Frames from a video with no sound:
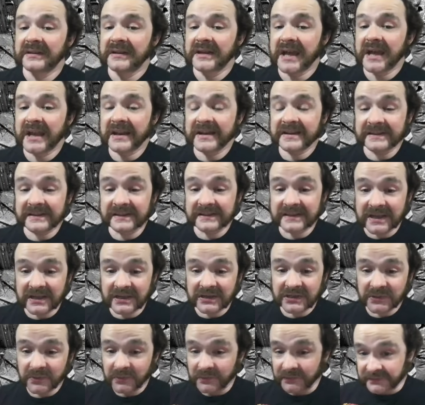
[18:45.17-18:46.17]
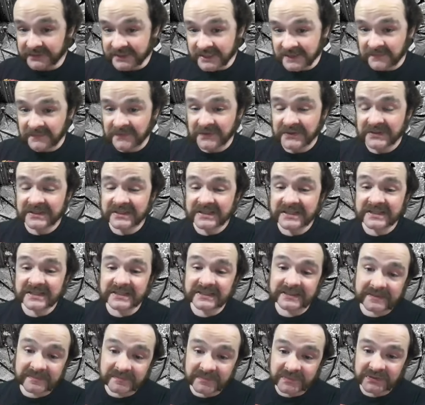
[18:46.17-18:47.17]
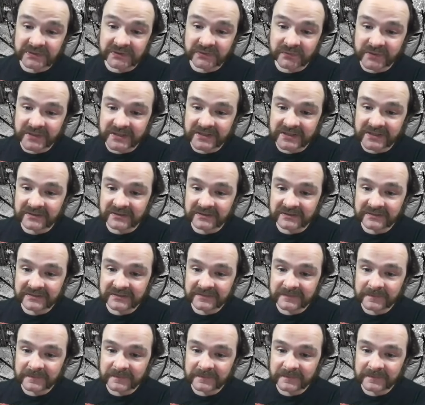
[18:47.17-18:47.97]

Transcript: and instinctual differences between,